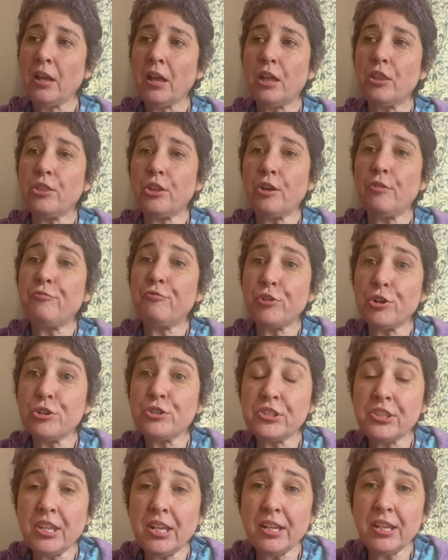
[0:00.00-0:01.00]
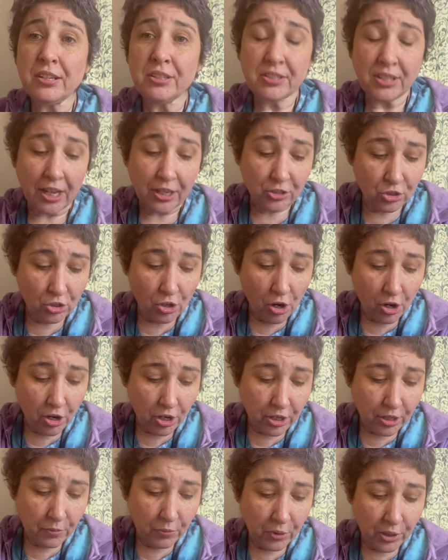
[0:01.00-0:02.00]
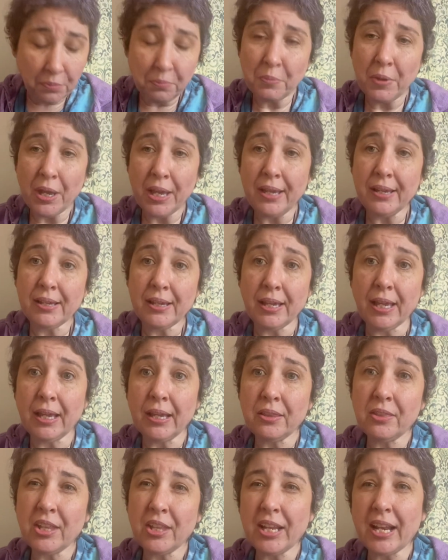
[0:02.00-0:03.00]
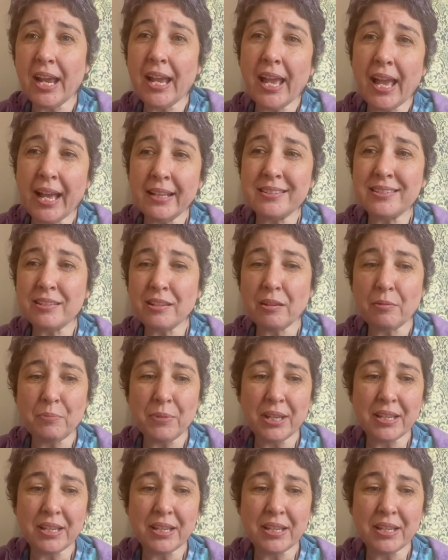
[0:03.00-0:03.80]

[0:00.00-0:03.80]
the first things I started with making that I had some